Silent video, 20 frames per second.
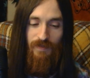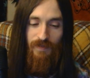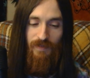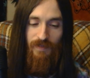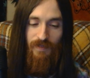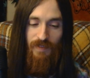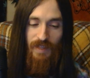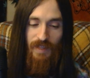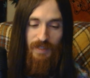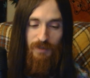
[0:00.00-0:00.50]

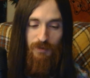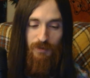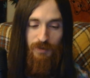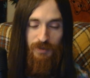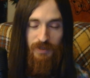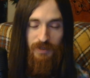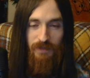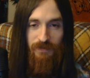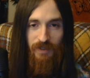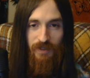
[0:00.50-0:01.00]
that you
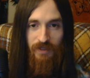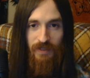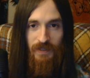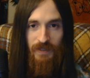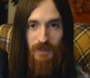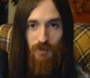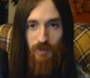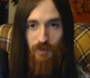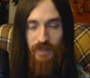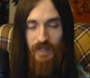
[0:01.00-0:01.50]
really felt like
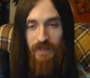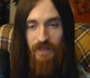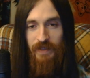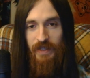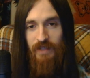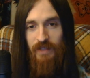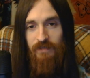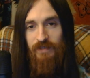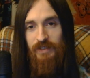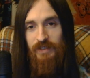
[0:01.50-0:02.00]
you went on
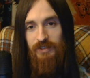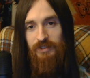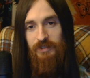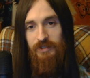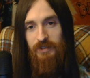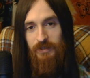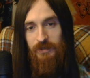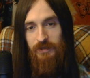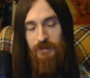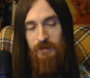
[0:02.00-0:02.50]
that adventure
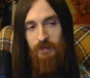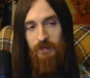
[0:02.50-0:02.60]
too.